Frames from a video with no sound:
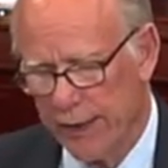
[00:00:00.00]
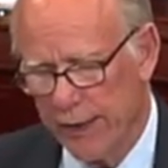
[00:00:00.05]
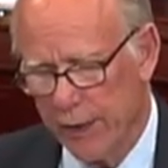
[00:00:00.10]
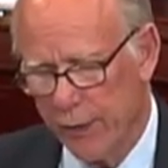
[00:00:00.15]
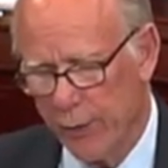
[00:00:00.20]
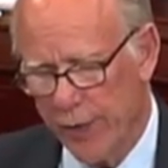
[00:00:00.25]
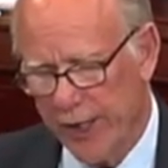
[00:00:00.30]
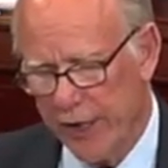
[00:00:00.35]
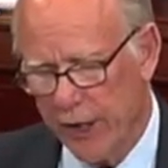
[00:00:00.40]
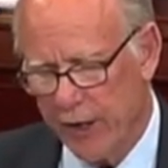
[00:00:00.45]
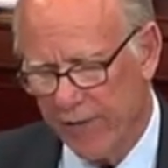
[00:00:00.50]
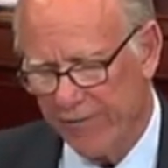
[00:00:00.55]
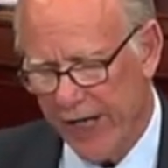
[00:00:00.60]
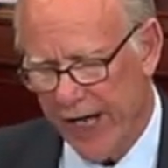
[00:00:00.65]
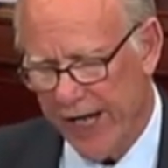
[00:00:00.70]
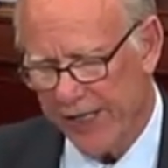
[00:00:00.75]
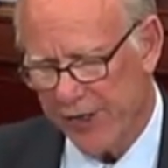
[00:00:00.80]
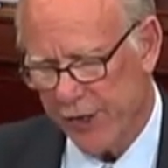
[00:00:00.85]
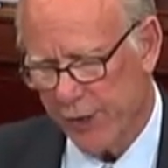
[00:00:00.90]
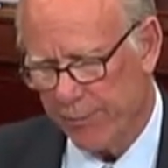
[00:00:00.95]
we are
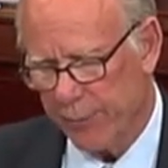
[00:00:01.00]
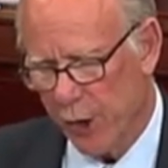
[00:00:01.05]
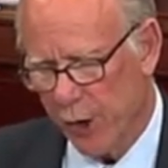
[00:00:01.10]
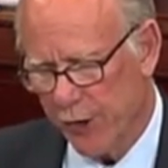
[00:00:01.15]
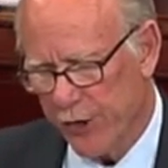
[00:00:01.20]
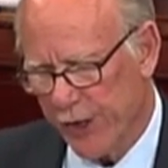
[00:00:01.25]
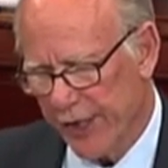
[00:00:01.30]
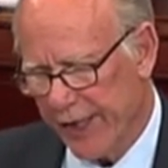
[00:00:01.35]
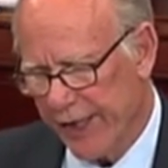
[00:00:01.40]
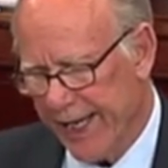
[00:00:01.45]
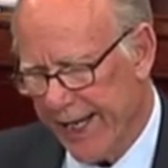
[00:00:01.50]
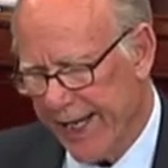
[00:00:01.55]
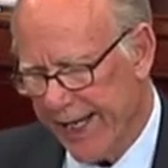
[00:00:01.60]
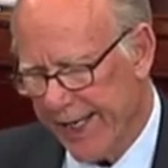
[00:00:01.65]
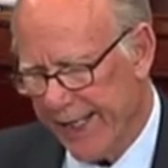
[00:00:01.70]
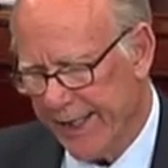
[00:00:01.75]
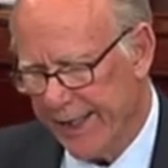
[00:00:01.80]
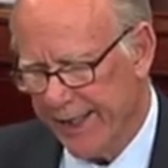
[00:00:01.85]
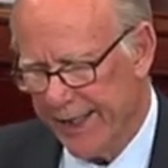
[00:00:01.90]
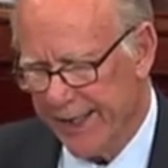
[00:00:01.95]
fast approaching
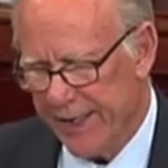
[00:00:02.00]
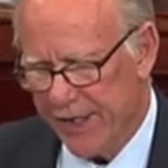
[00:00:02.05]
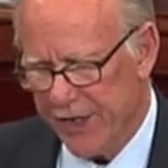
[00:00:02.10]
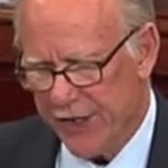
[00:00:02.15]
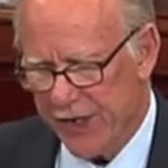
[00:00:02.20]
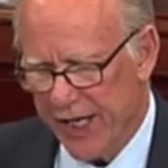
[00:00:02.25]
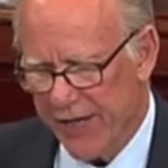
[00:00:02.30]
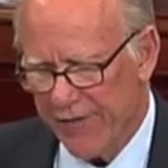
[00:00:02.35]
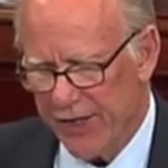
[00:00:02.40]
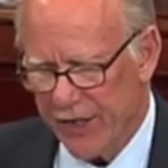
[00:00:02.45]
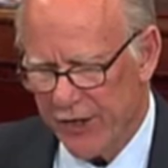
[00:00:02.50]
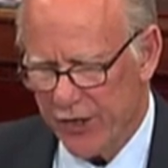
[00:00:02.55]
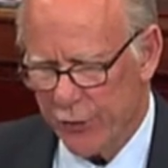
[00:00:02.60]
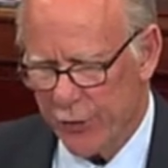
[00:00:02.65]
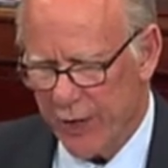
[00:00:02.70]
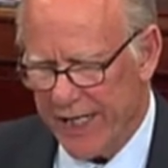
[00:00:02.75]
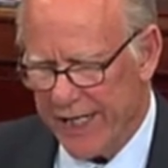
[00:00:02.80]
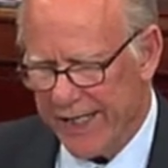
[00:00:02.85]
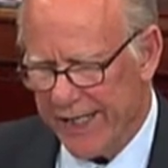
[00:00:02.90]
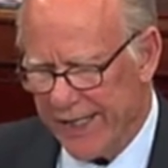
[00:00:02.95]
a
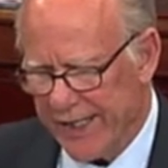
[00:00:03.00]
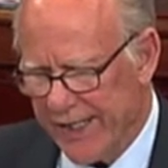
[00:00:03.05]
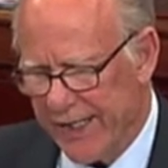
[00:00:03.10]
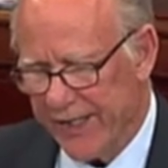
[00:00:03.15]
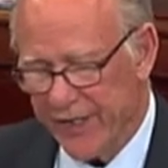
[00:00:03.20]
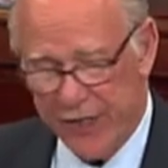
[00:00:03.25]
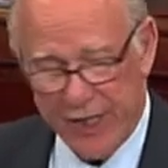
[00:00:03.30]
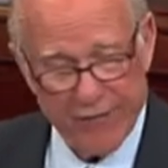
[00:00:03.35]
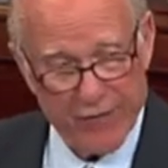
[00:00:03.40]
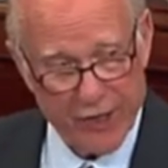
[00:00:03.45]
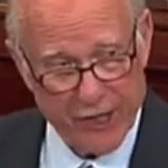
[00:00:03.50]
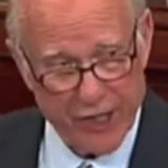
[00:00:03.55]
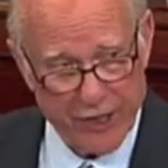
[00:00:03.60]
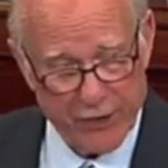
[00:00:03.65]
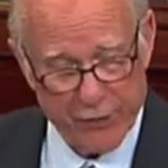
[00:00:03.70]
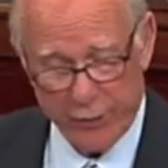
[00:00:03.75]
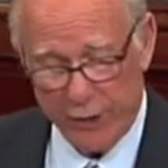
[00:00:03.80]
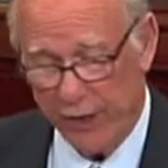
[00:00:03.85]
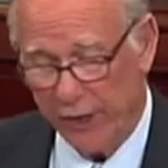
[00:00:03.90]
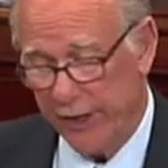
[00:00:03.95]
$17
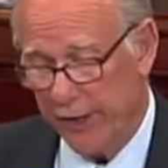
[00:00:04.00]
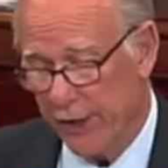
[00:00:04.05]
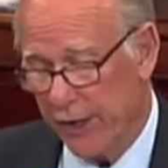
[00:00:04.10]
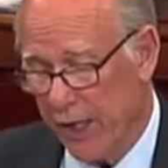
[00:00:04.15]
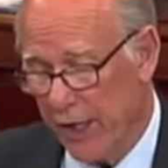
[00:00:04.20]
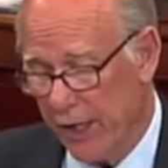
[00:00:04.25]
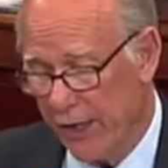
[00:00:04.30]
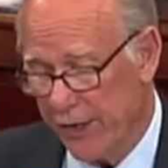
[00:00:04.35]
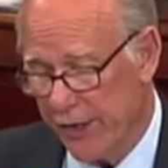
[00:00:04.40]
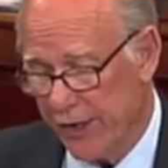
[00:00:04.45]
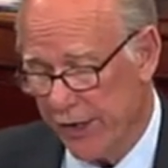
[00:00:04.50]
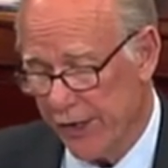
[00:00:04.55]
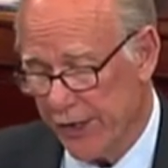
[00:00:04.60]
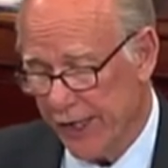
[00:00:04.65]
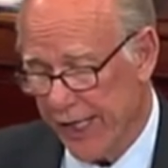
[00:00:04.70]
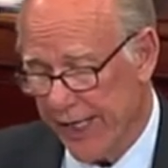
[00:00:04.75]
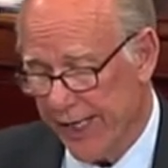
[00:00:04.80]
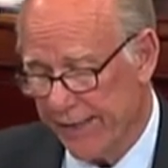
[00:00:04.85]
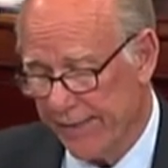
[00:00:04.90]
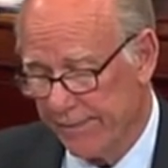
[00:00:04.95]
trillion in
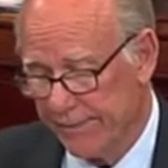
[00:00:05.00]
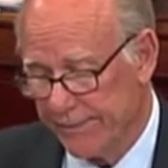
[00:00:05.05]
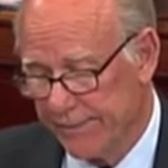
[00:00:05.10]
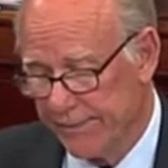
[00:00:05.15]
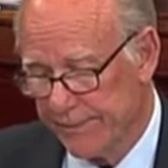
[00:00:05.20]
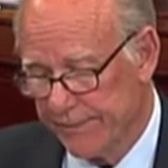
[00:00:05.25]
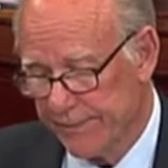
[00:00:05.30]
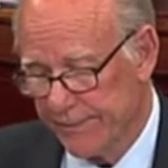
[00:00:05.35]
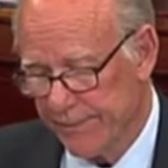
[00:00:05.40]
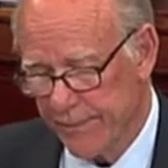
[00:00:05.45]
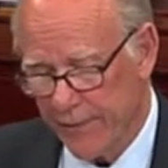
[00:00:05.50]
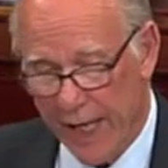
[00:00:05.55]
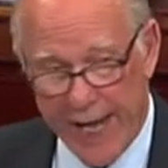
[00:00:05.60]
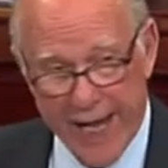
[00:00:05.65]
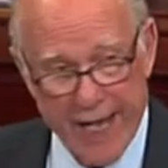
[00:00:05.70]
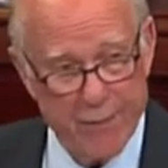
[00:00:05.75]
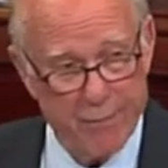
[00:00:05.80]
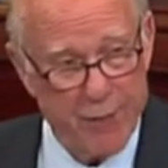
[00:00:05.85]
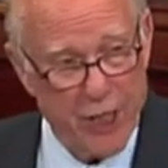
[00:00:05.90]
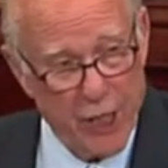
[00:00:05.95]
debt.
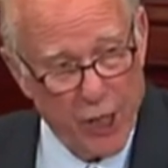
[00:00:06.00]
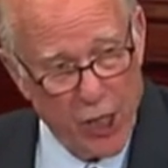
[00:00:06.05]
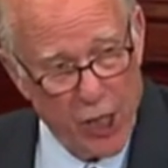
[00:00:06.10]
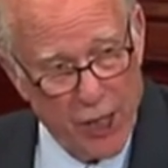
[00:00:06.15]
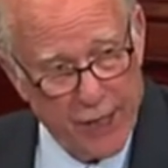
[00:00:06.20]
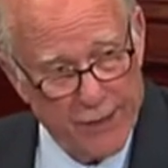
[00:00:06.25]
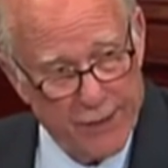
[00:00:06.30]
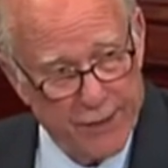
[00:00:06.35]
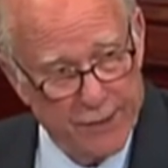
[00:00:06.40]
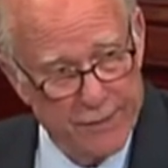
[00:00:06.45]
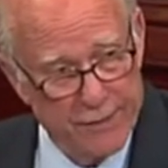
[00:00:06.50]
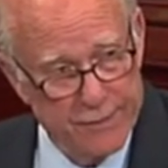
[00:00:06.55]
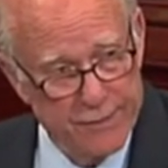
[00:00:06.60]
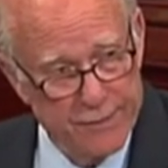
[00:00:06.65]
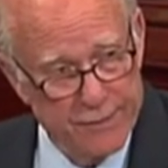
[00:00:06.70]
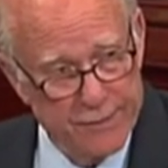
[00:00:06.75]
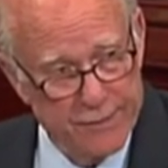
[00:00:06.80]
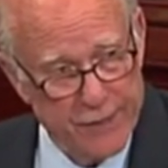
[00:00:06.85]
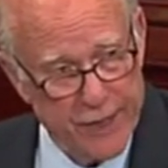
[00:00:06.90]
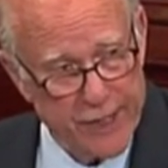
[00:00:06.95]
And beyond,
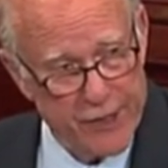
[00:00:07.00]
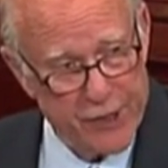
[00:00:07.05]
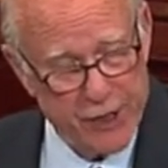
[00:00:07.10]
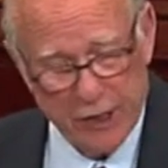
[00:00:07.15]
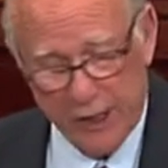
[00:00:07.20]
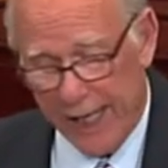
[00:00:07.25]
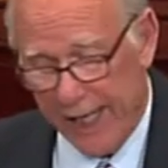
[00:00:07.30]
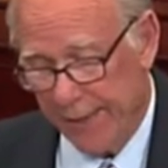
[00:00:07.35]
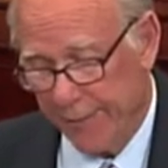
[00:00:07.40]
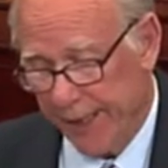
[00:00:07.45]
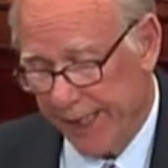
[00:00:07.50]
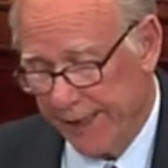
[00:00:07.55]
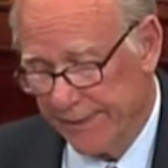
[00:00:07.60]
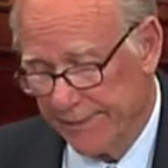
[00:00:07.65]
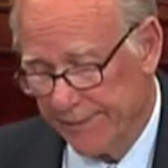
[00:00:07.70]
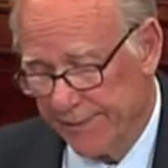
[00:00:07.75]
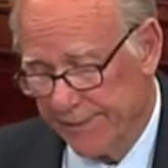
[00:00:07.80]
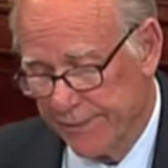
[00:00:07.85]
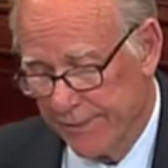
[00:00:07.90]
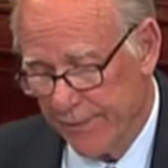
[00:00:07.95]
it's climbing.
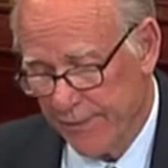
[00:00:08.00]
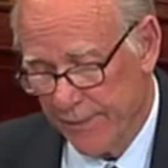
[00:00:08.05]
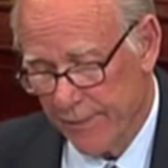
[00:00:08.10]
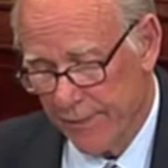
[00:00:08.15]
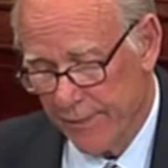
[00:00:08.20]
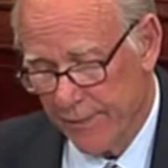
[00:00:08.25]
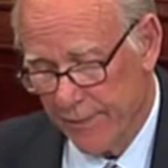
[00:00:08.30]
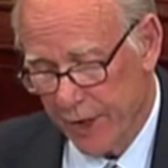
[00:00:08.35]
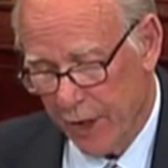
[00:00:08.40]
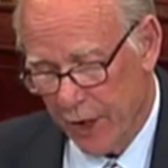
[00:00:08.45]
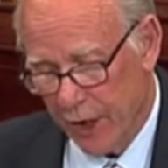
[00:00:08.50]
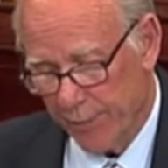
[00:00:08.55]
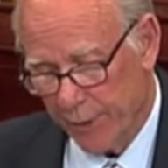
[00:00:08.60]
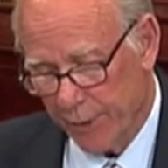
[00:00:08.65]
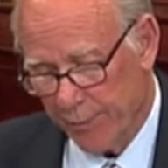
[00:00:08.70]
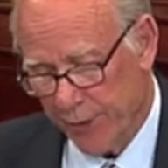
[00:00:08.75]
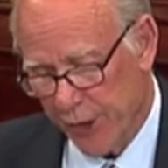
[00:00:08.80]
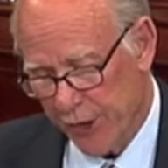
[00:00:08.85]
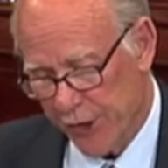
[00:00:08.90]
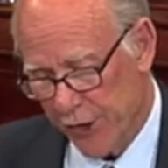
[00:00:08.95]
Our per
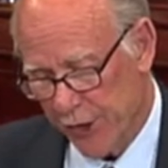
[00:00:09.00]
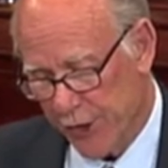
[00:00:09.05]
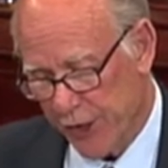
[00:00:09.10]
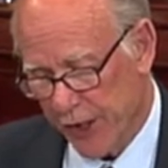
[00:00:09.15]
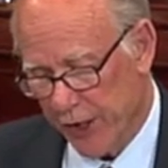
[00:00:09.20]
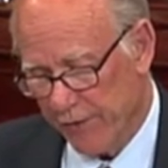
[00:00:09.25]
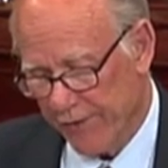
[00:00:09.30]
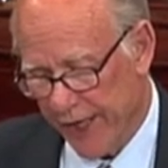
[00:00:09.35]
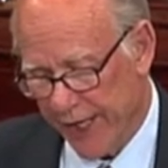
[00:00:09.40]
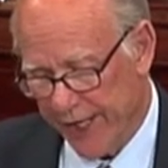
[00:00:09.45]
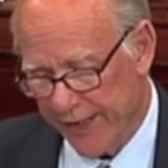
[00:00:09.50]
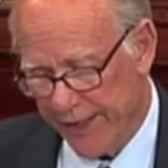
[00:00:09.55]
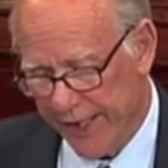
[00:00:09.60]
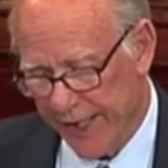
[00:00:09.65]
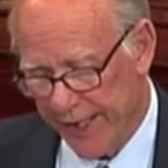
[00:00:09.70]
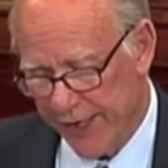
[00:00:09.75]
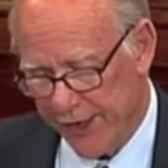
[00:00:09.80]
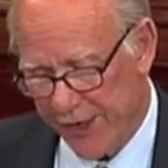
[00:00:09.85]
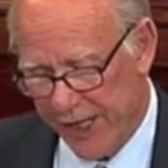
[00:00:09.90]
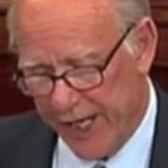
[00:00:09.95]
person share of that
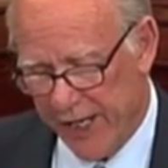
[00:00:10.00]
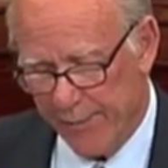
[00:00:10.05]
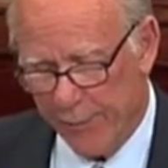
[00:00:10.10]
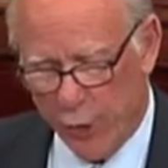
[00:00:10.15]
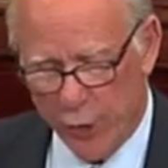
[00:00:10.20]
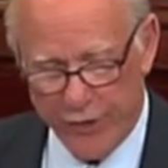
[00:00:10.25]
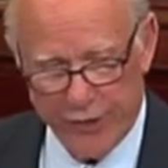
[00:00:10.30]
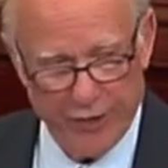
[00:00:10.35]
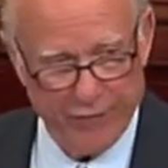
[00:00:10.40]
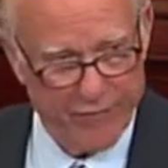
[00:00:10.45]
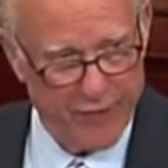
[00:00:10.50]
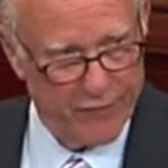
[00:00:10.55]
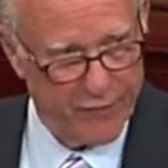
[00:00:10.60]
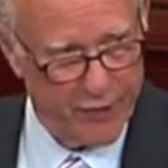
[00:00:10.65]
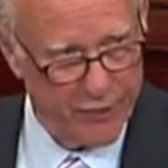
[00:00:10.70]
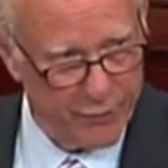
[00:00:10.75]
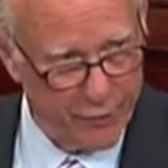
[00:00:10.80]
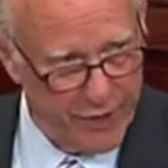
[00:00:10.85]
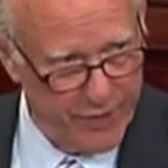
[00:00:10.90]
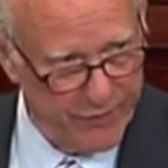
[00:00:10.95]
debt is now more than
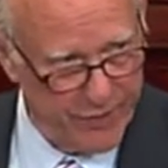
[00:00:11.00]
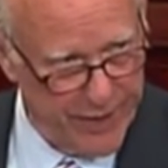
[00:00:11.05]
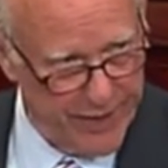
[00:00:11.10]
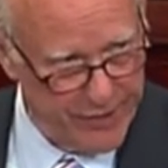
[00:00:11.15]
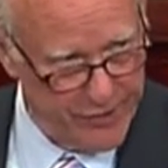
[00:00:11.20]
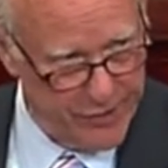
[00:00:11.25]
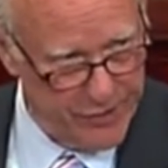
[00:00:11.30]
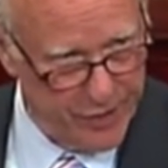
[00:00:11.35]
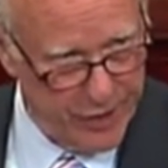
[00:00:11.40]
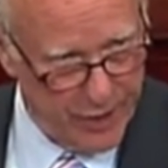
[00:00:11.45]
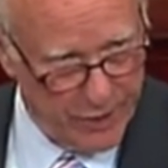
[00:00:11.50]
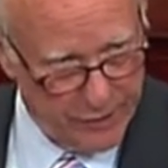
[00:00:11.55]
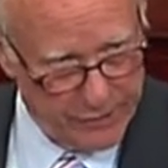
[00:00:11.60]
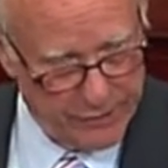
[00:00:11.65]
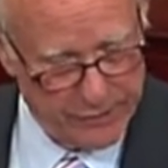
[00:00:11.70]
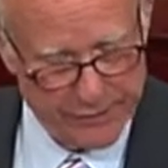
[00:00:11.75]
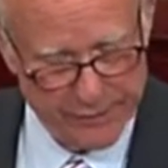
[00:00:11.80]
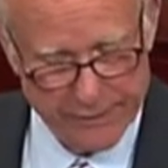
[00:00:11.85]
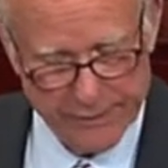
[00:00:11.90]
$53,000.